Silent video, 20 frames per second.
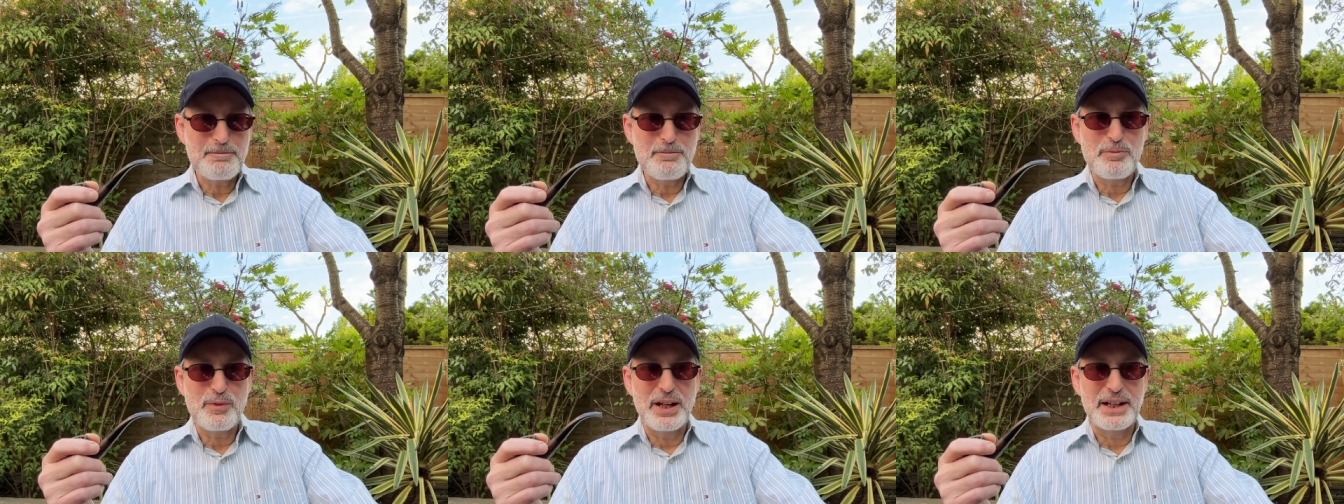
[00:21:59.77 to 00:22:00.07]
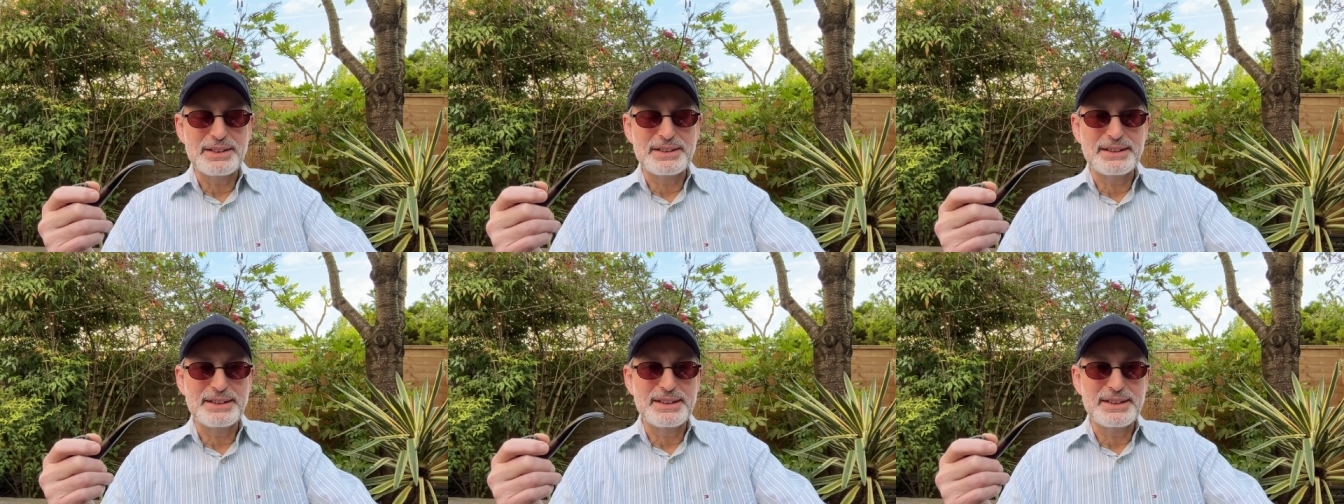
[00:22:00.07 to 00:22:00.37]

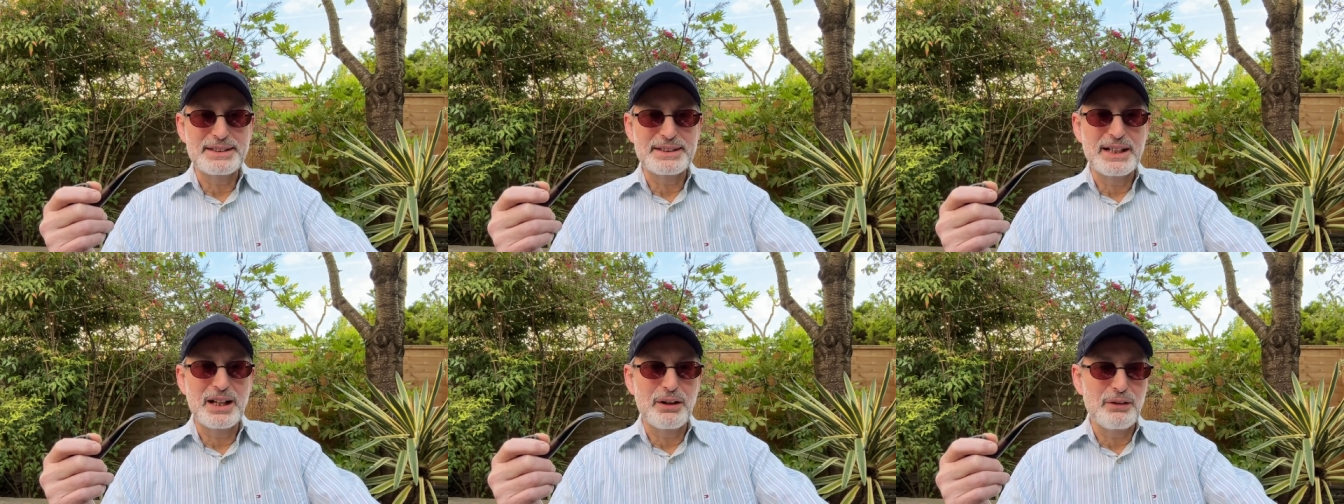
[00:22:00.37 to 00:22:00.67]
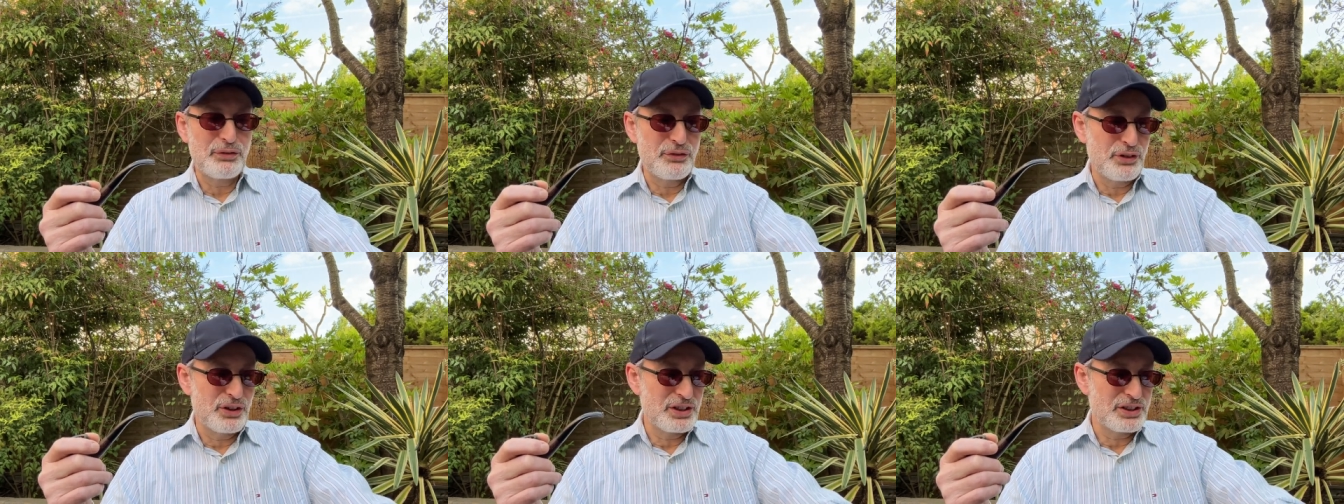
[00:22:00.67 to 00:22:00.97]
As it is now,
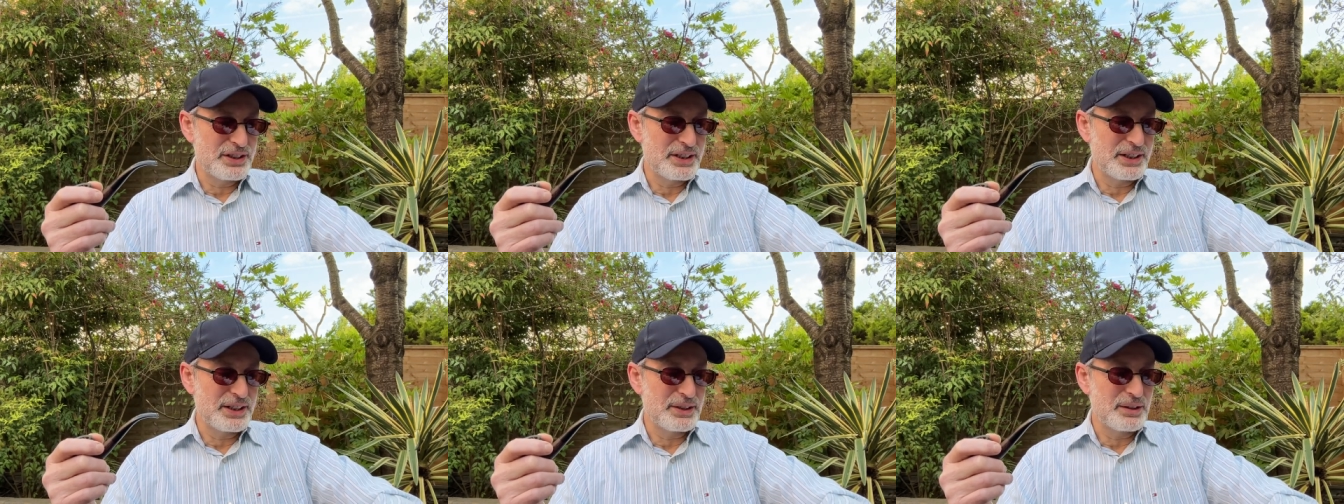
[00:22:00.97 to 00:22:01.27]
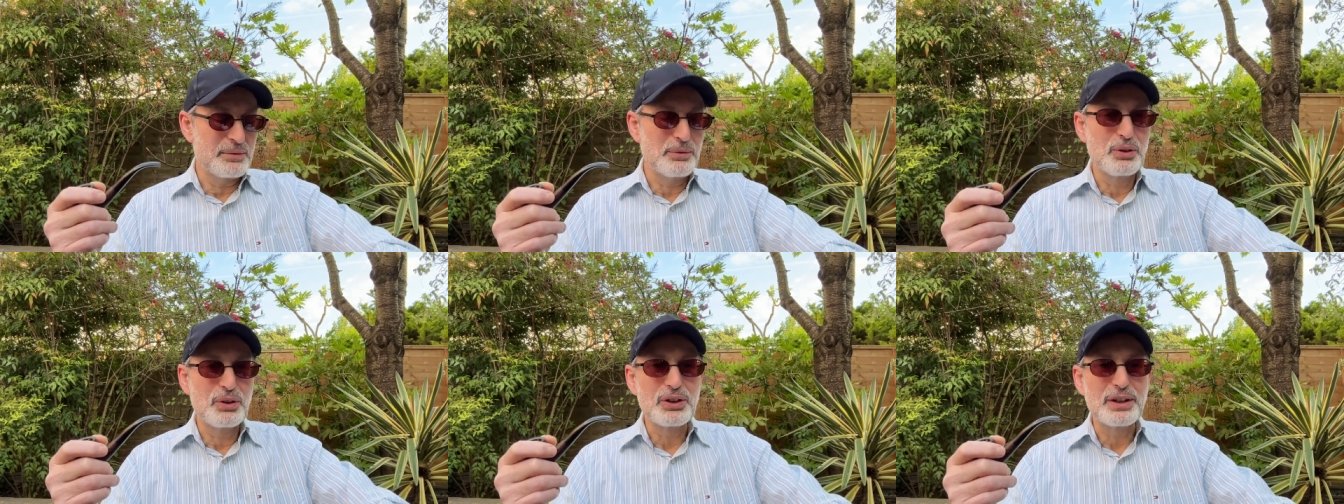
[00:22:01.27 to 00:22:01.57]
first thing in the
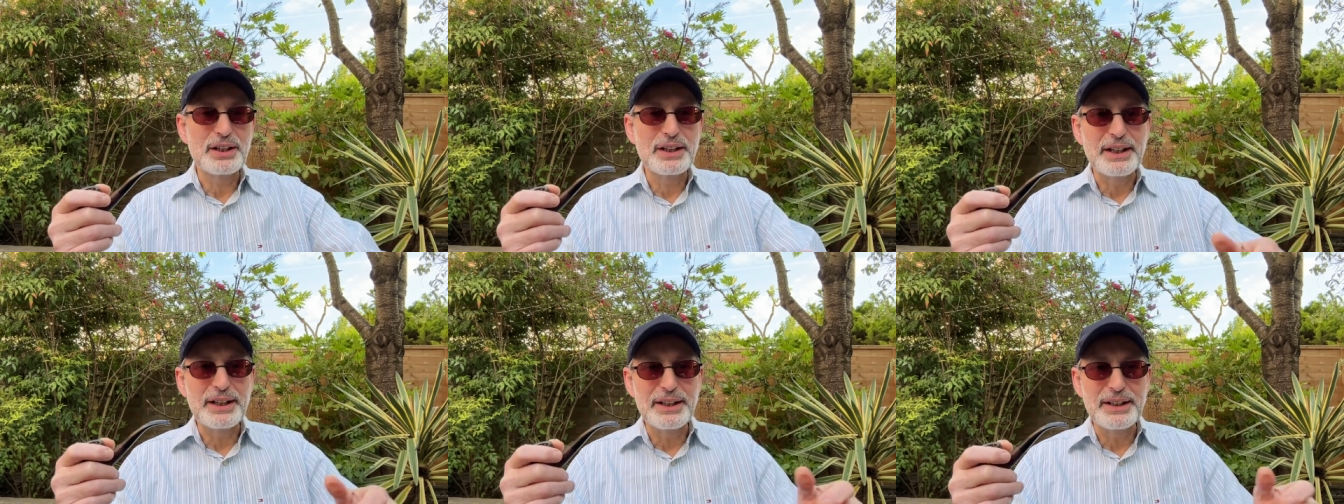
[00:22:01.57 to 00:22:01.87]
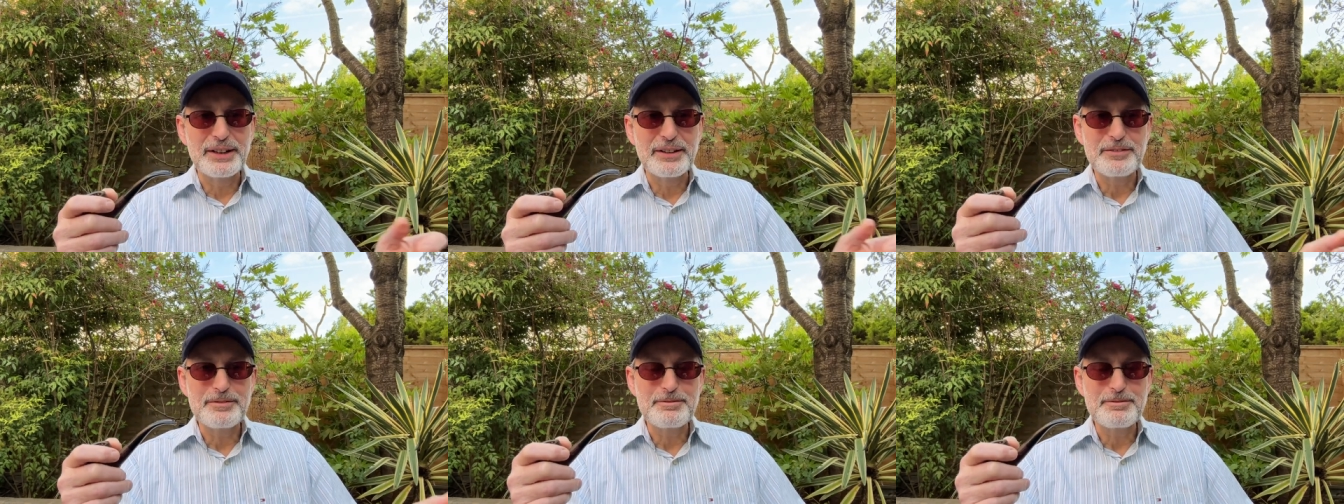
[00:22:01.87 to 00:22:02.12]
morning here,